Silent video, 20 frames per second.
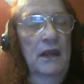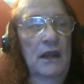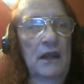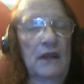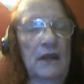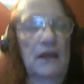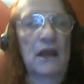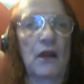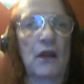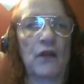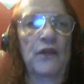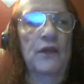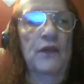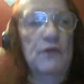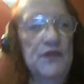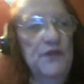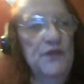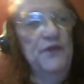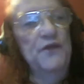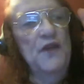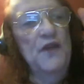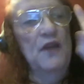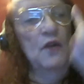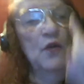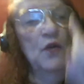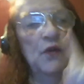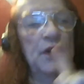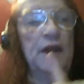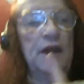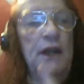Now, there was a
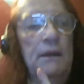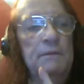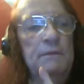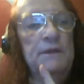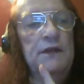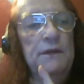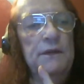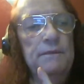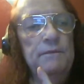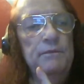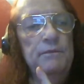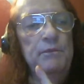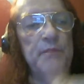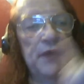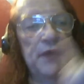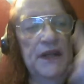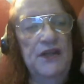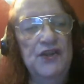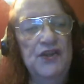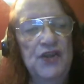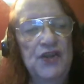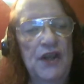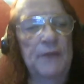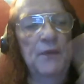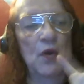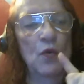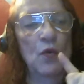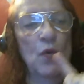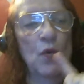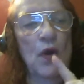fellow named P.J.
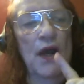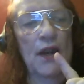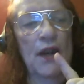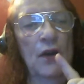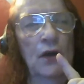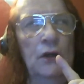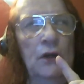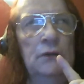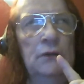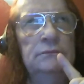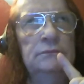McGuire.